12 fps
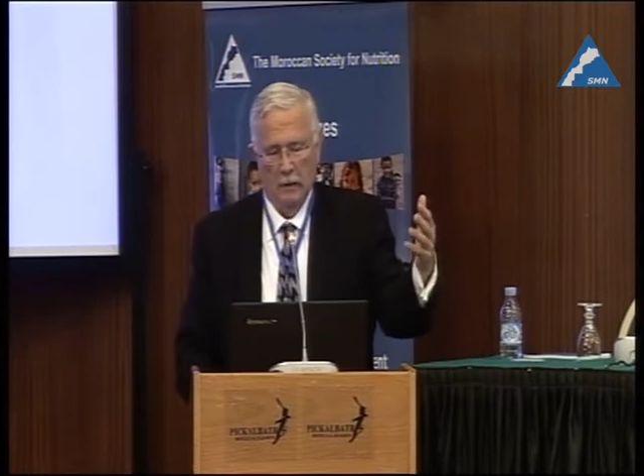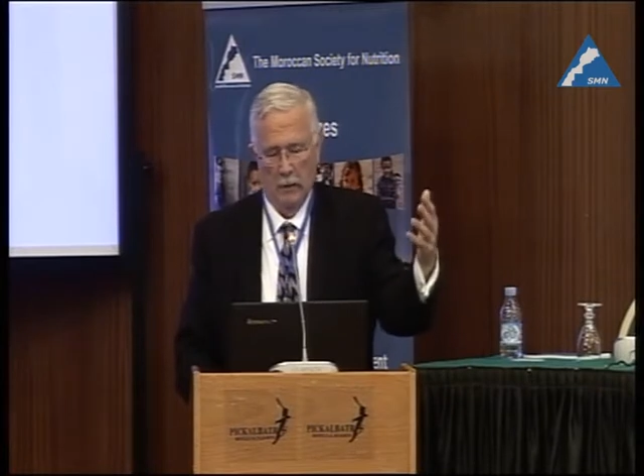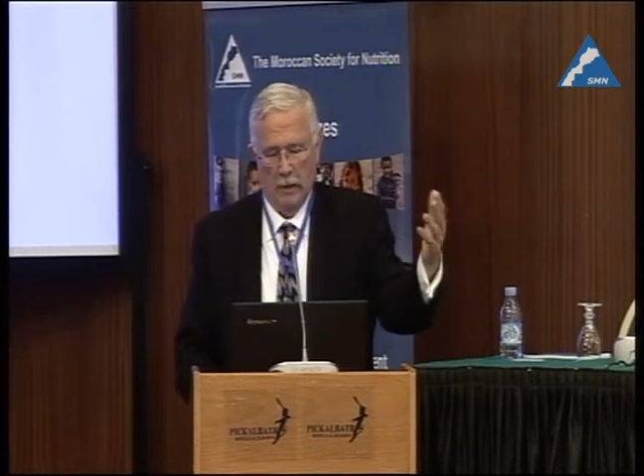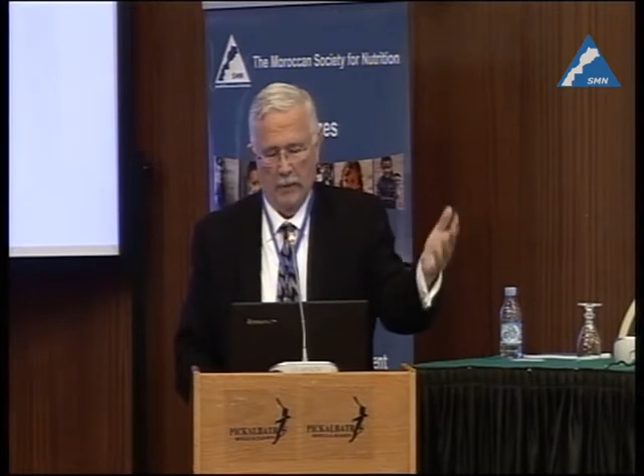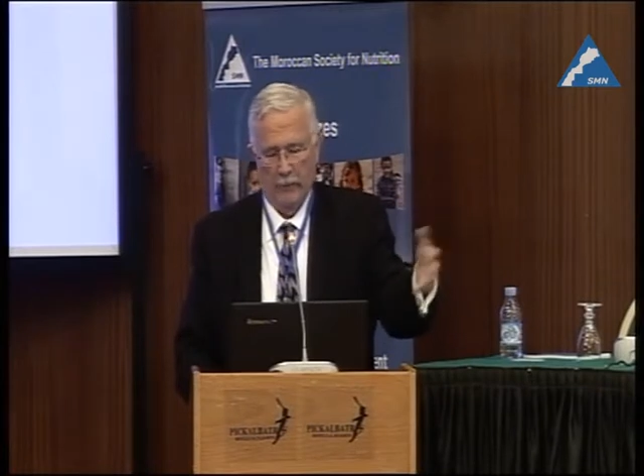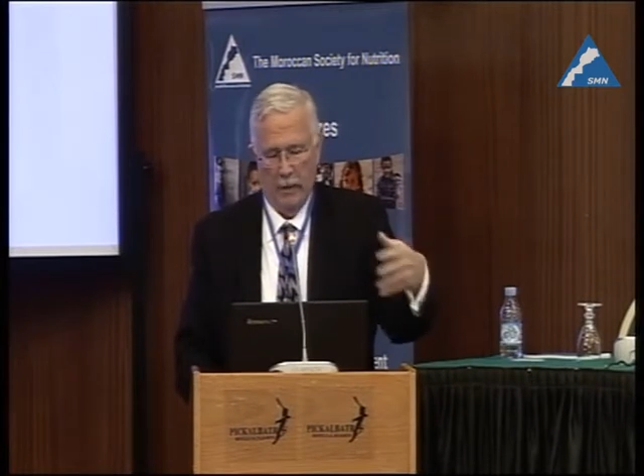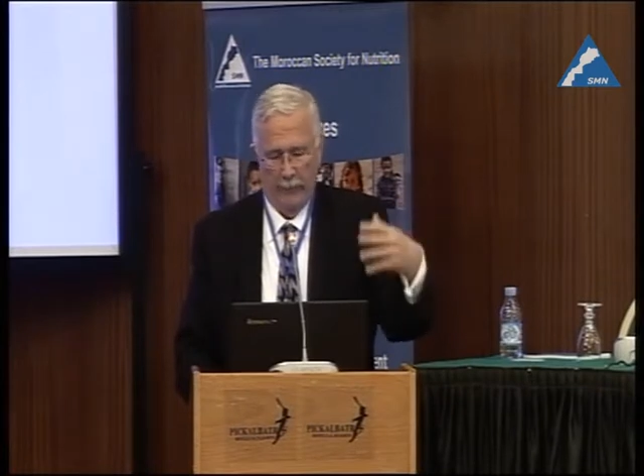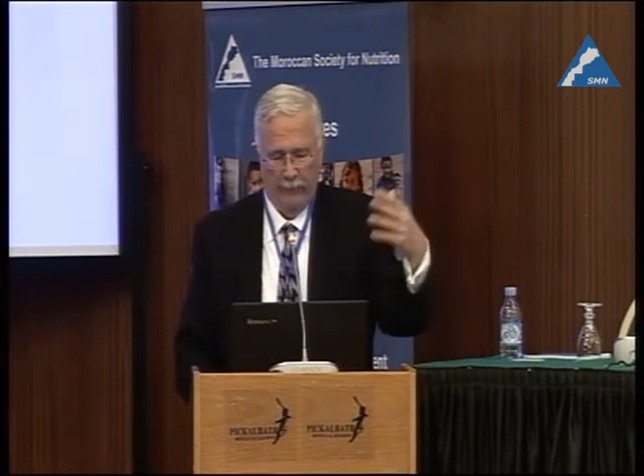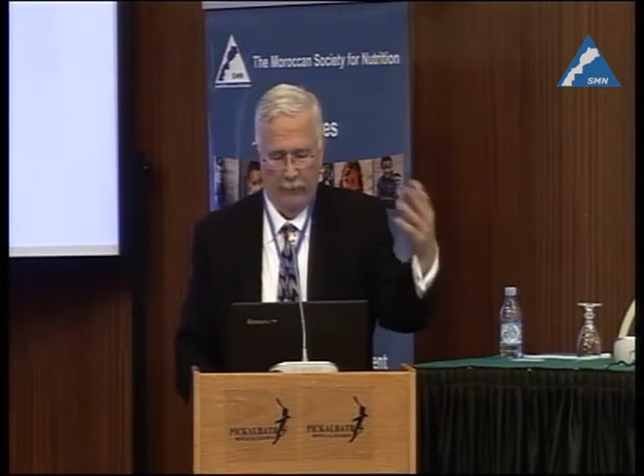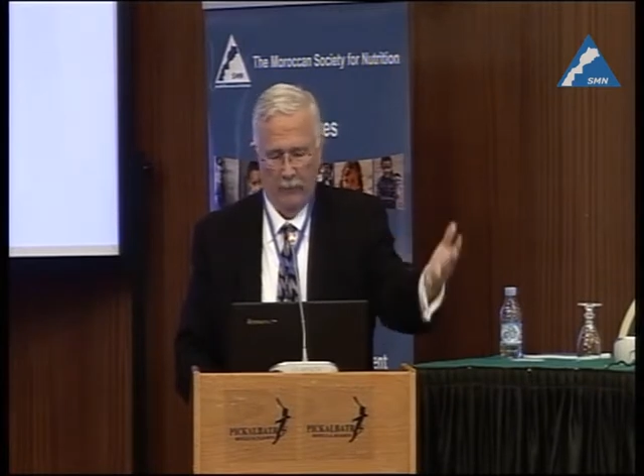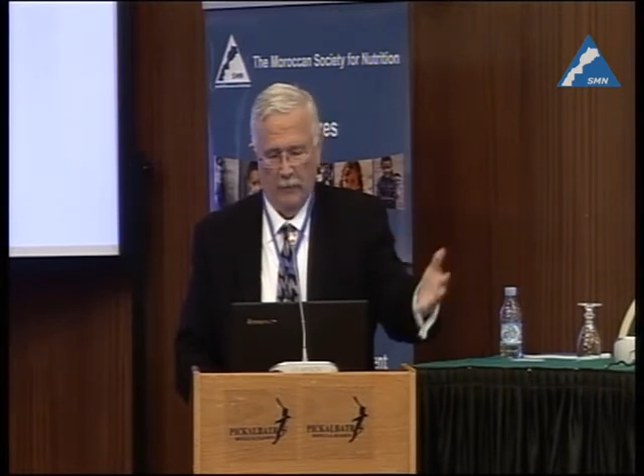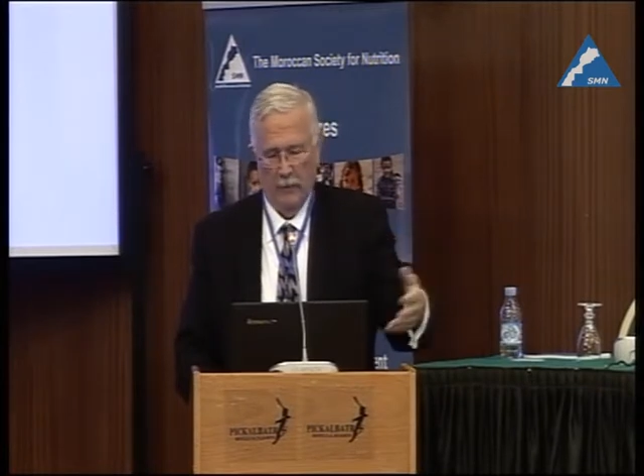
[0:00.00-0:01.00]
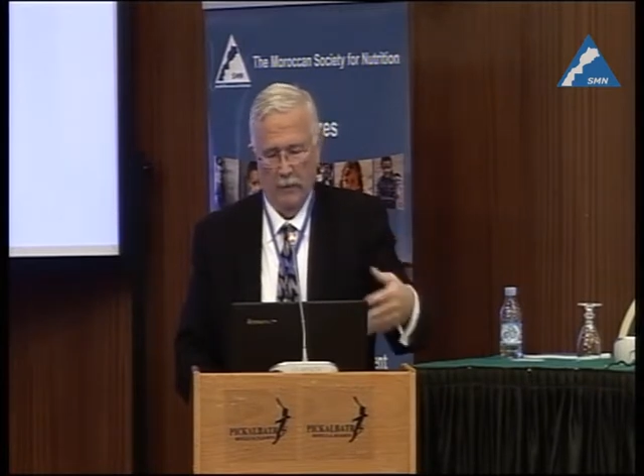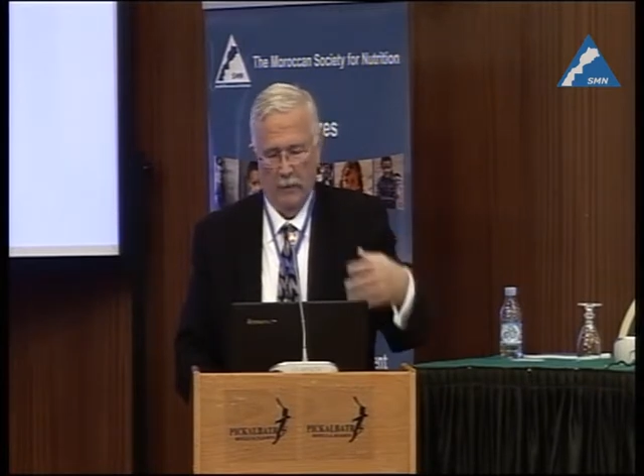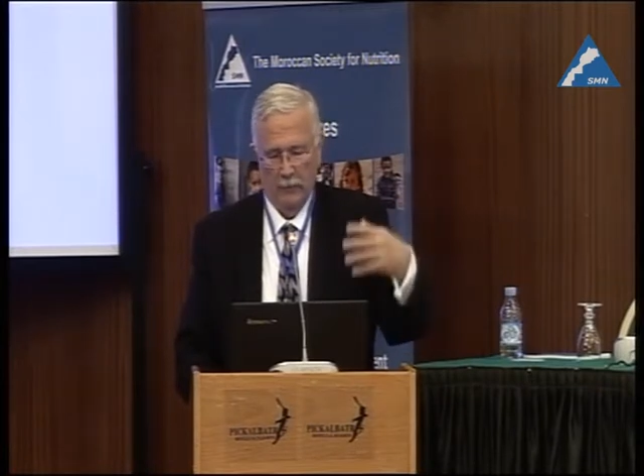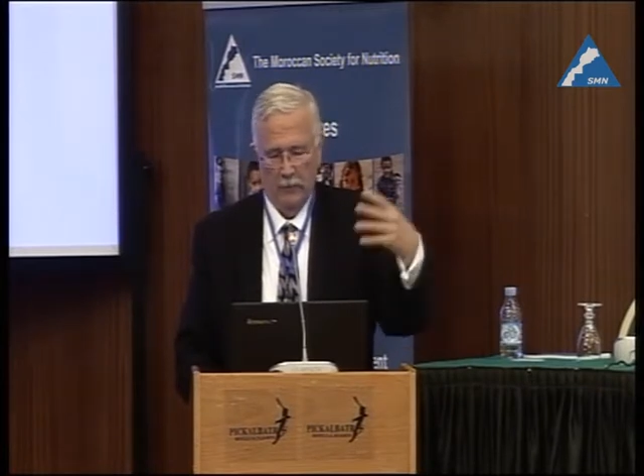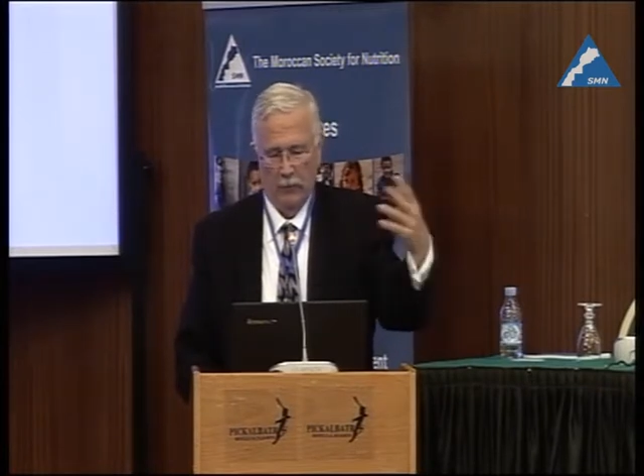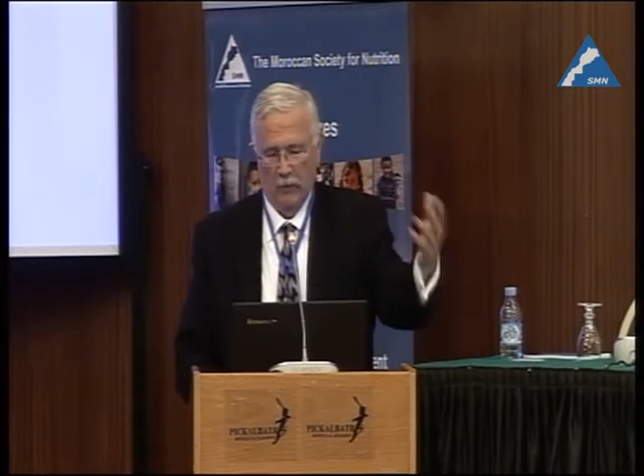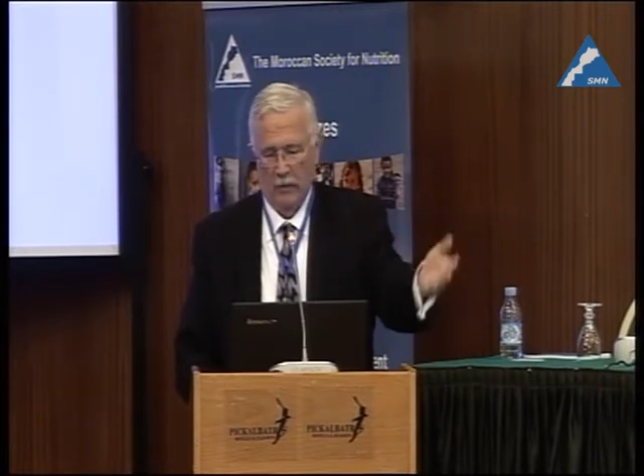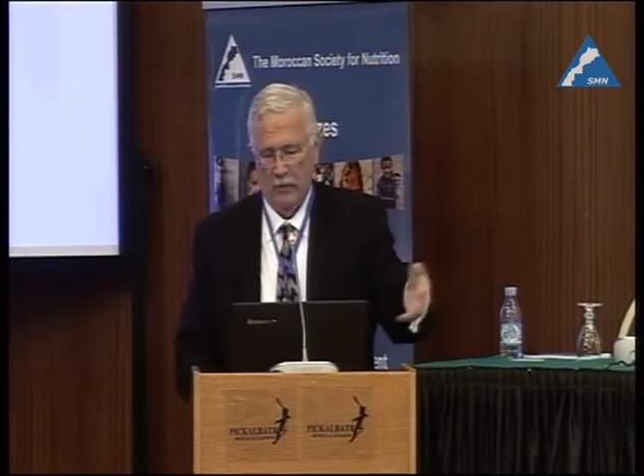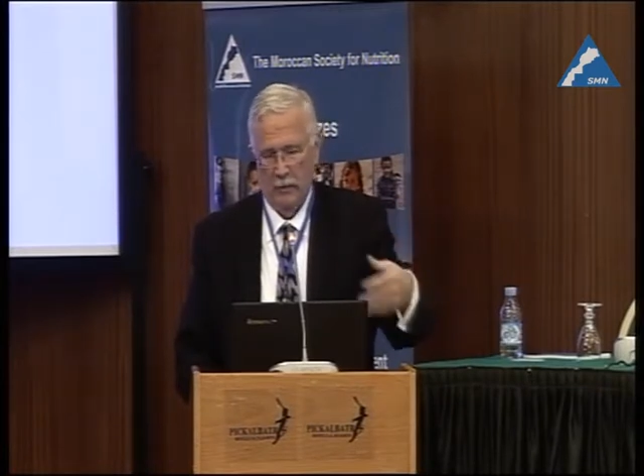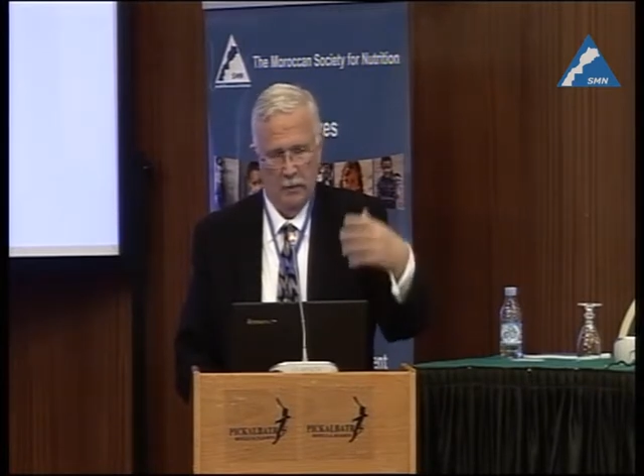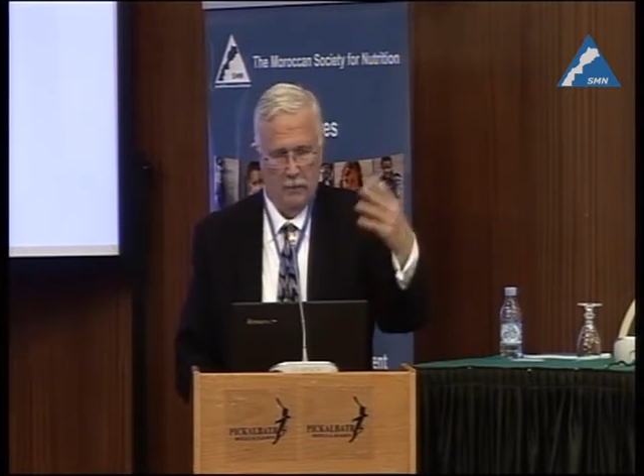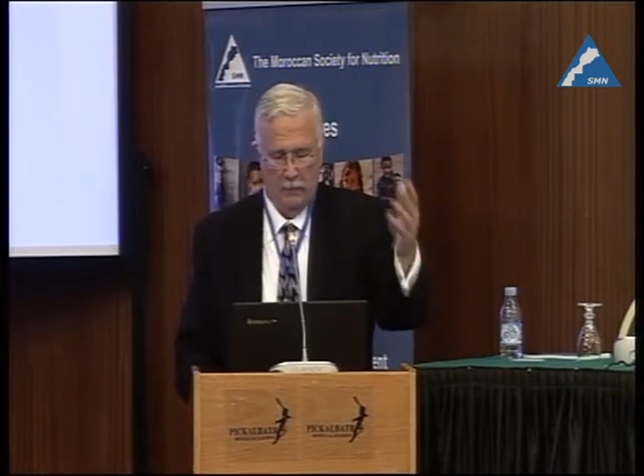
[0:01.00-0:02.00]
you have to have
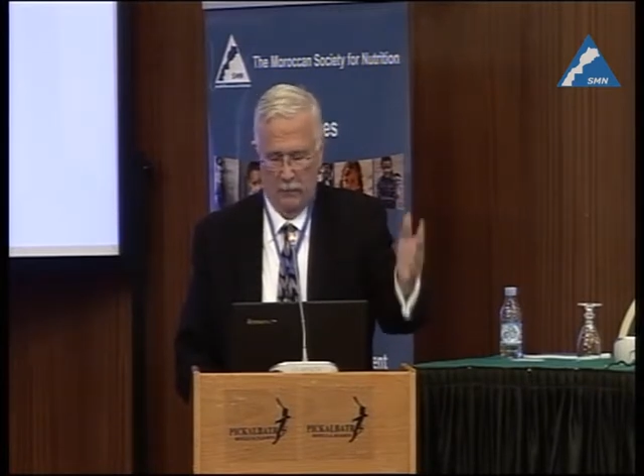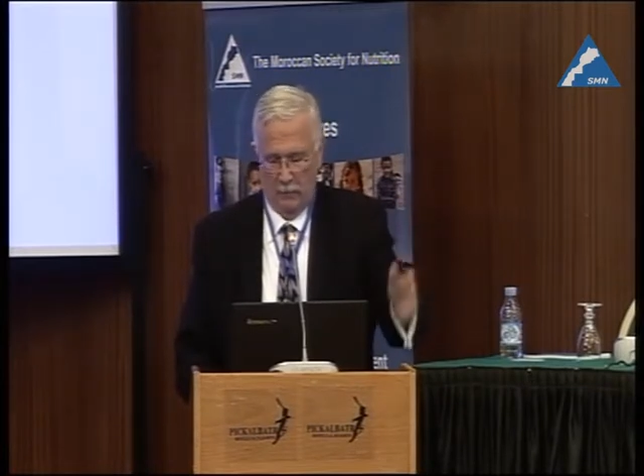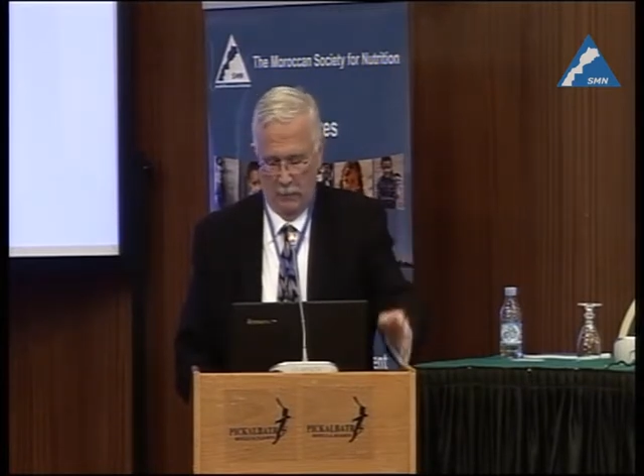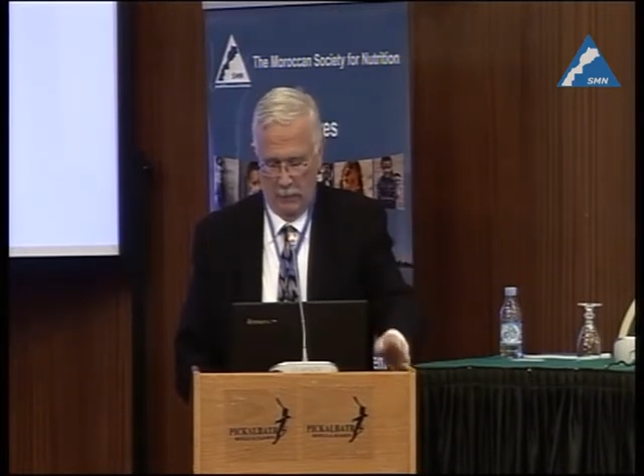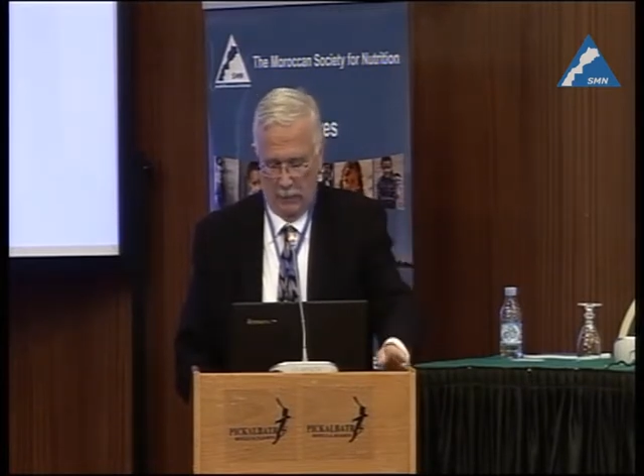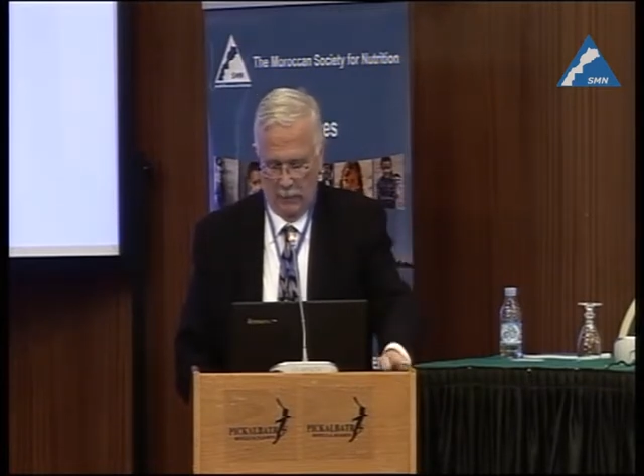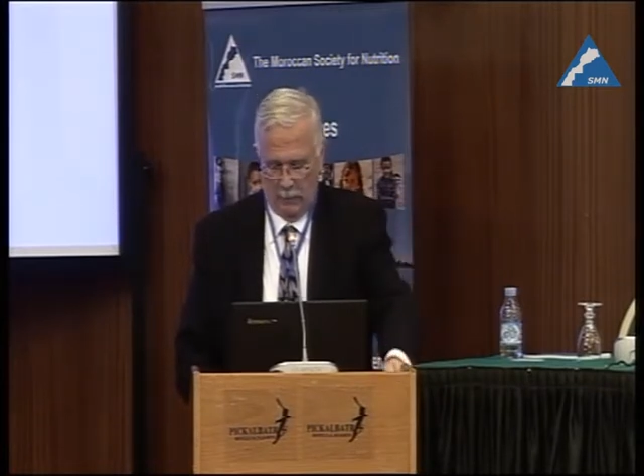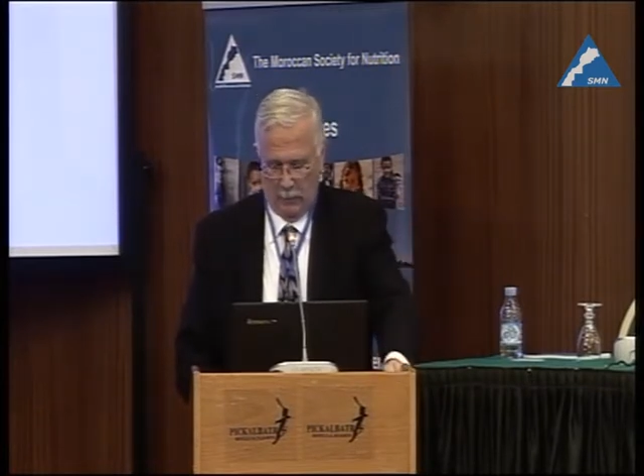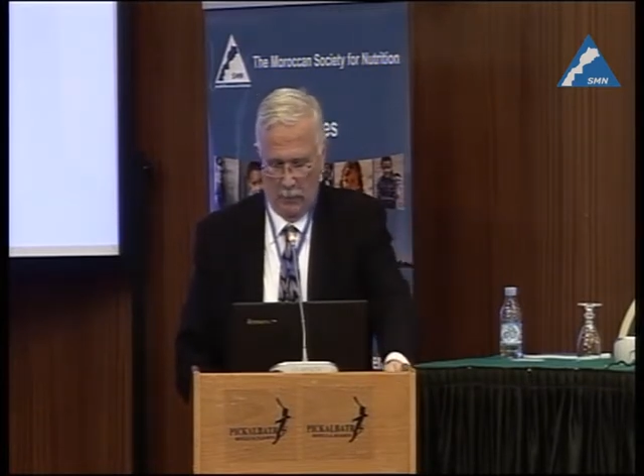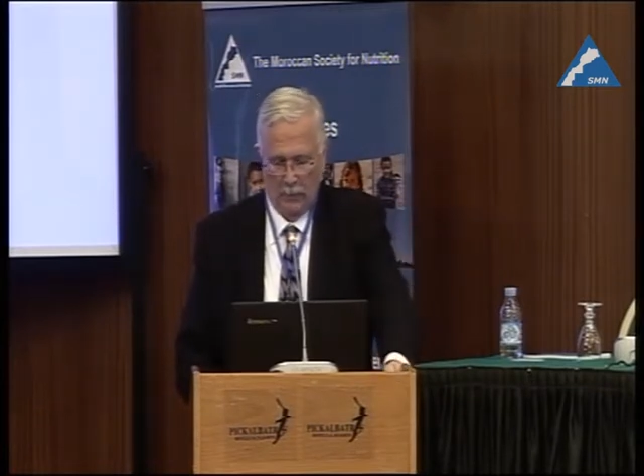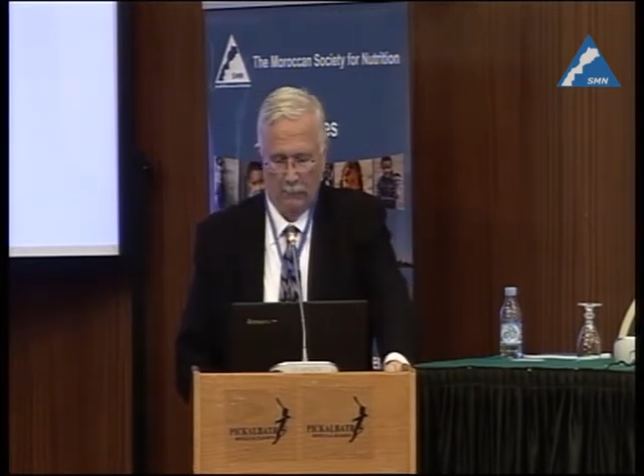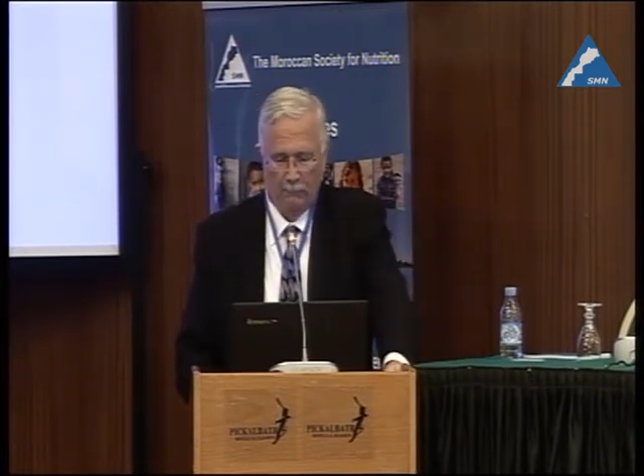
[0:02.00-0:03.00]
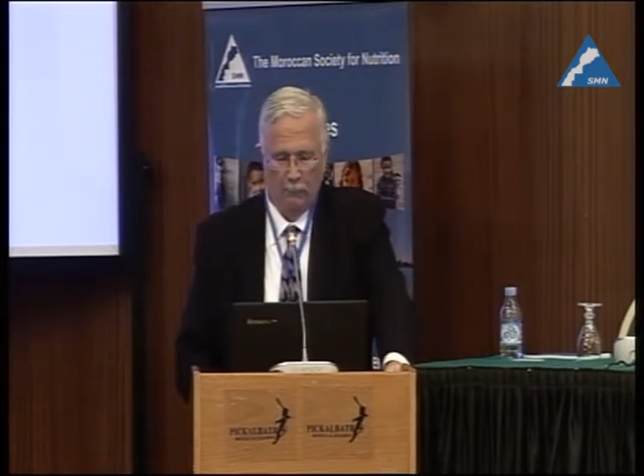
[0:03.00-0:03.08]
syringes and so on.